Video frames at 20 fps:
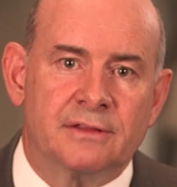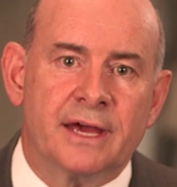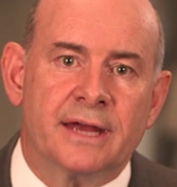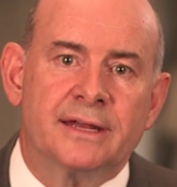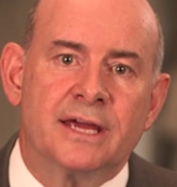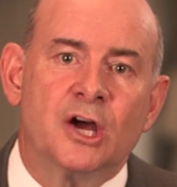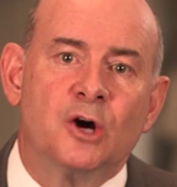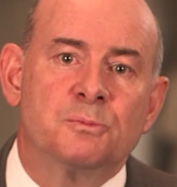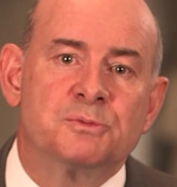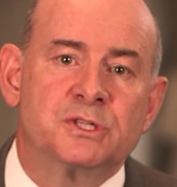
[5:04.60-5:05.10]
that
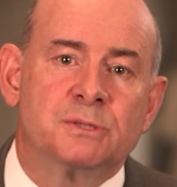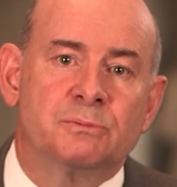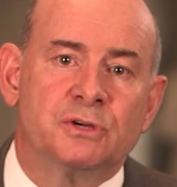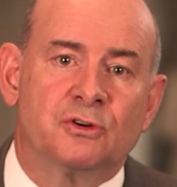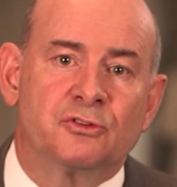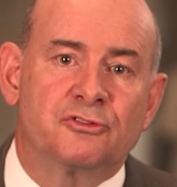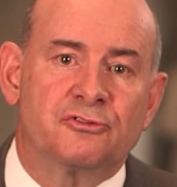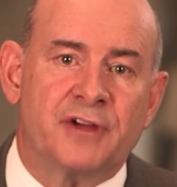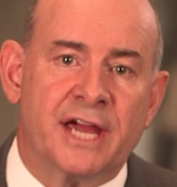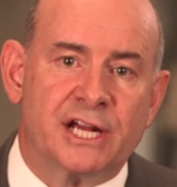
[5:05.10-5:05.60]
helps to
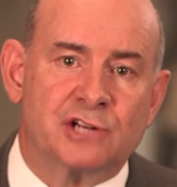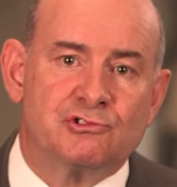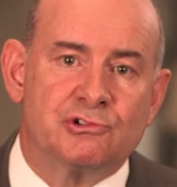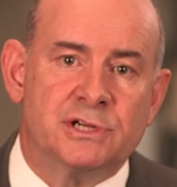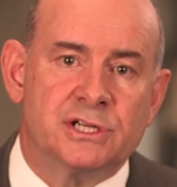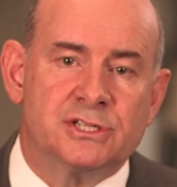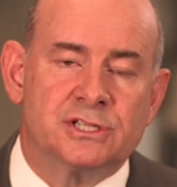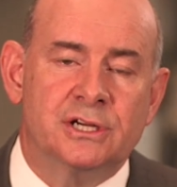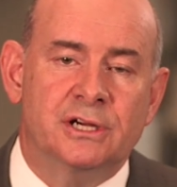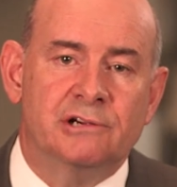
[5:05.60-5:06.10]
build
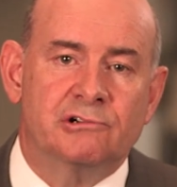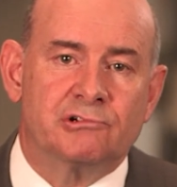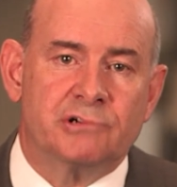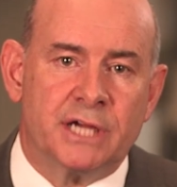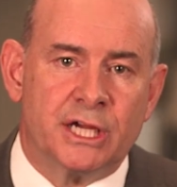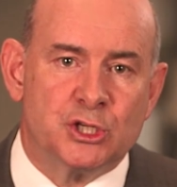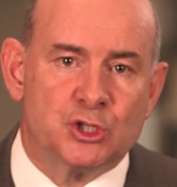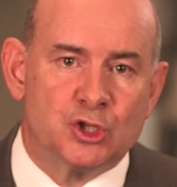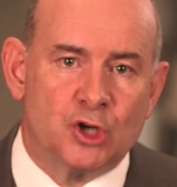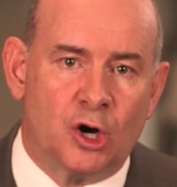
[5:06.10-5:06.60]
factories,
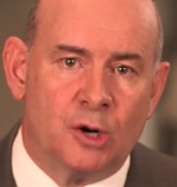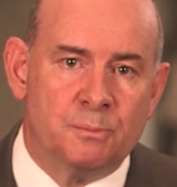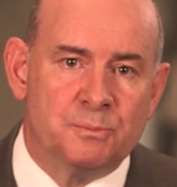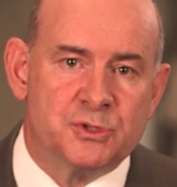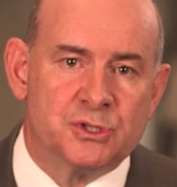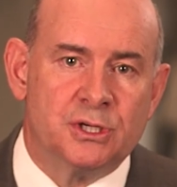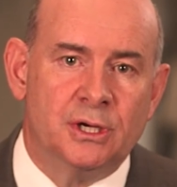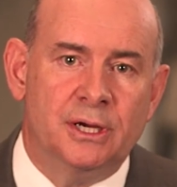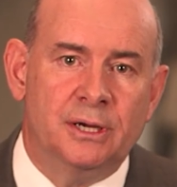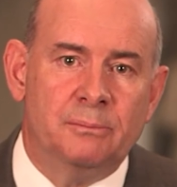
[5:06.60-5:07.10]
create
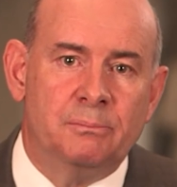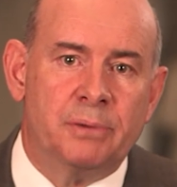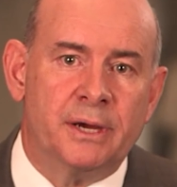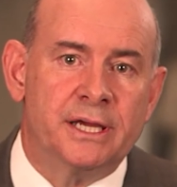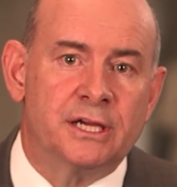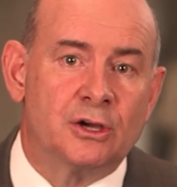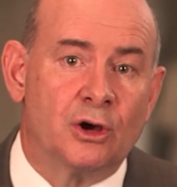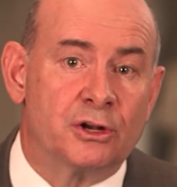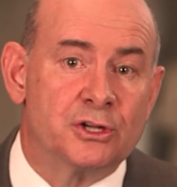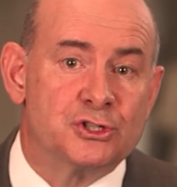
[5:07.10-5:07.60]
jobs,
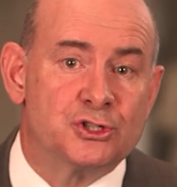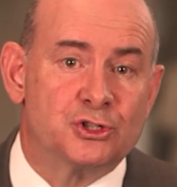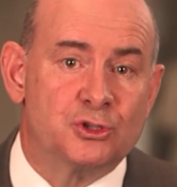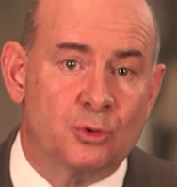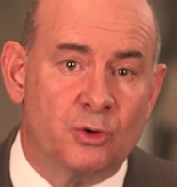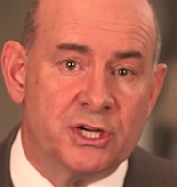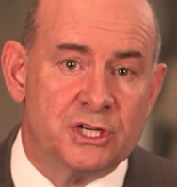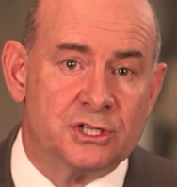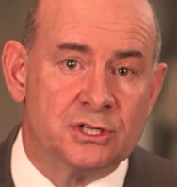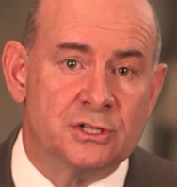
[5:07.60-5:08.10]
pay college
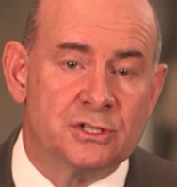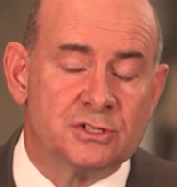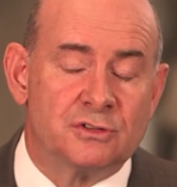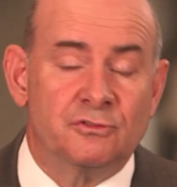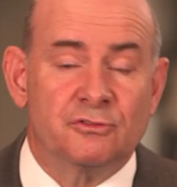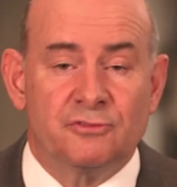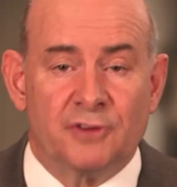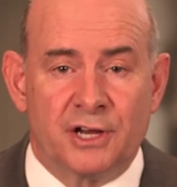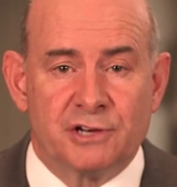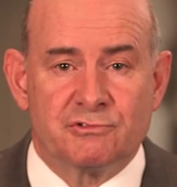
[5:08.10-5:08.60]
tuitions
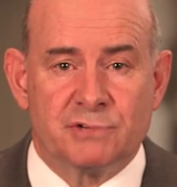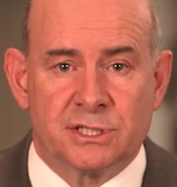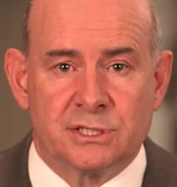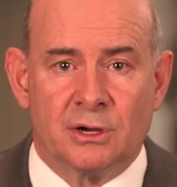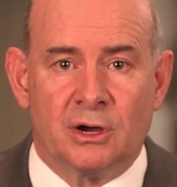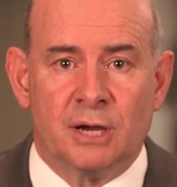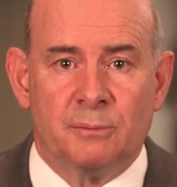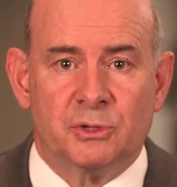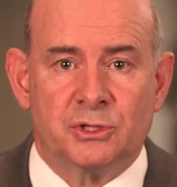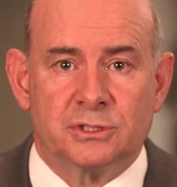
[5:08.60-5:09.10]
and fund
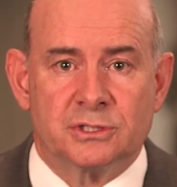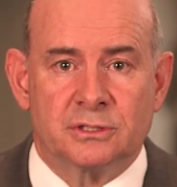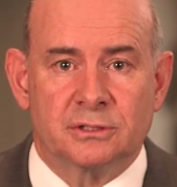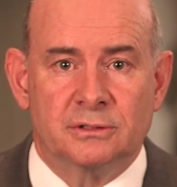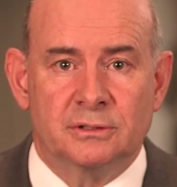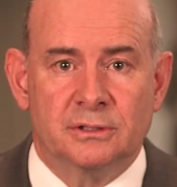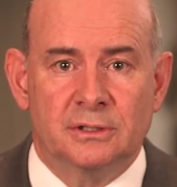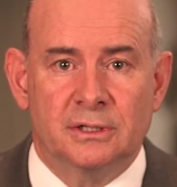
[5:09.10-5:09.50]
retirement.